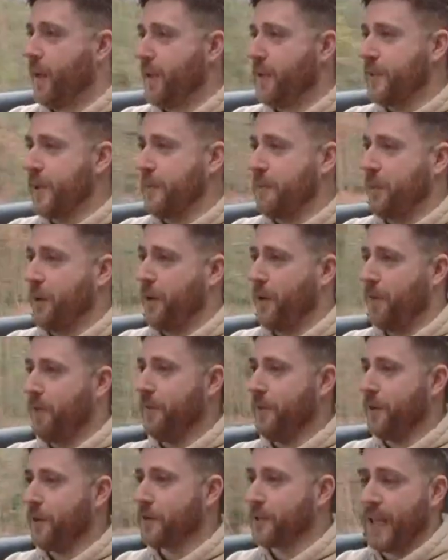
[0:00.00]
tin pot
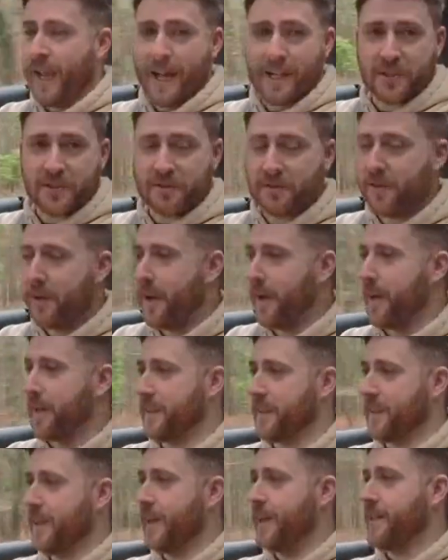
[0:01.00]
Vauxhall Astra I had
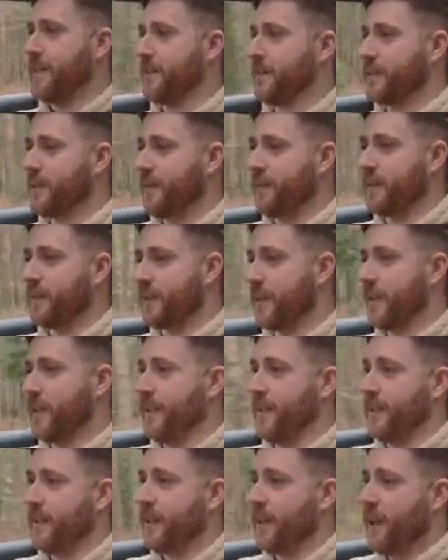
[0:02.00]
at the age of
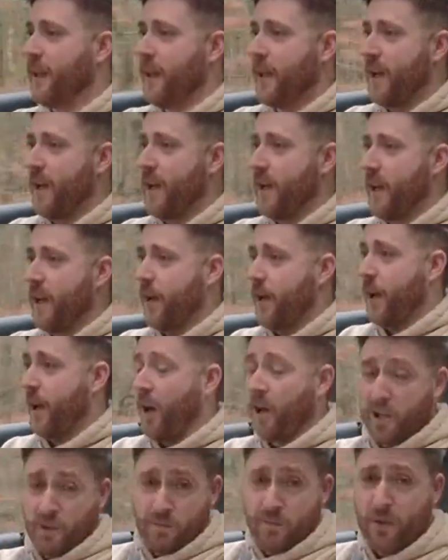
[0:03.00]
17,
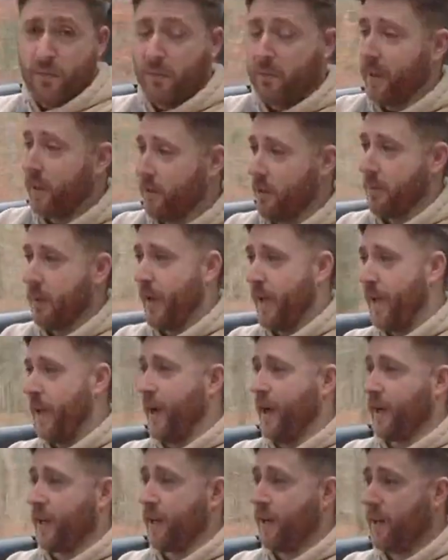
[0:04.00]
I could probably repair
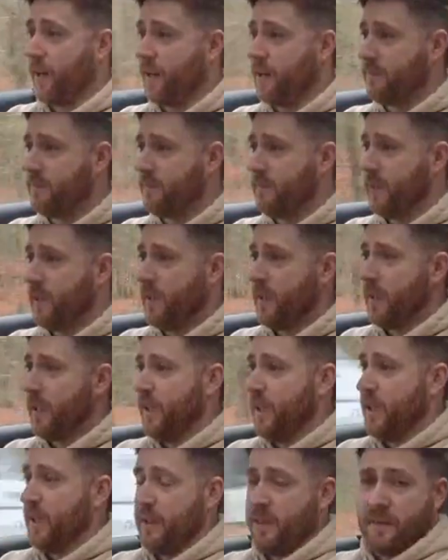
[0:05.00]
that car
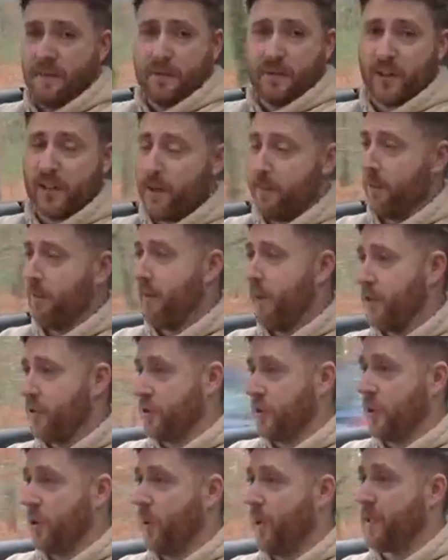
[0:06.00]
for a couple of
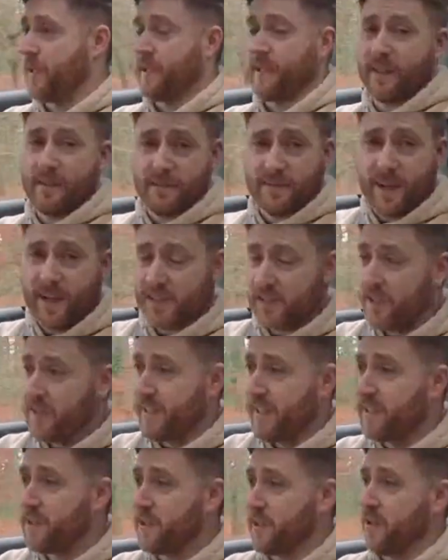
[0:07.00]
£100. And in fact, I
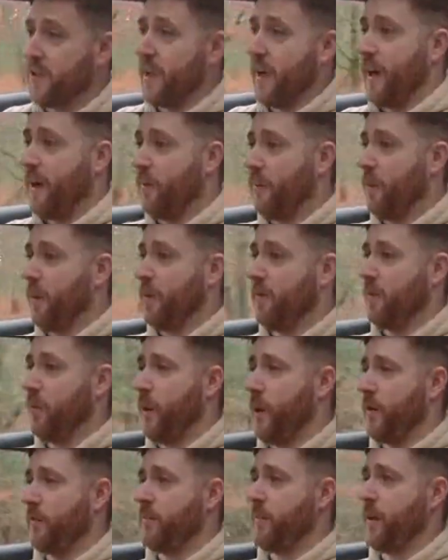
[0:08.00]
did do that with
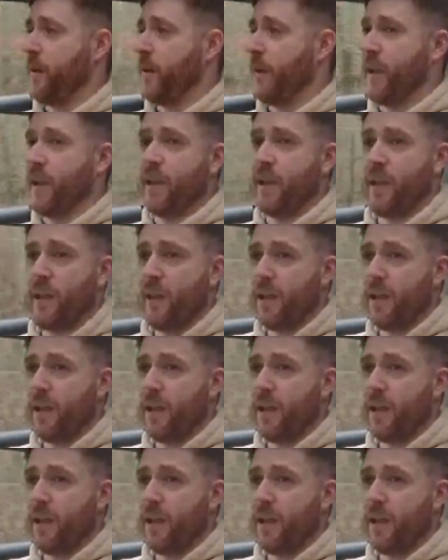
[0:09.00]
one of my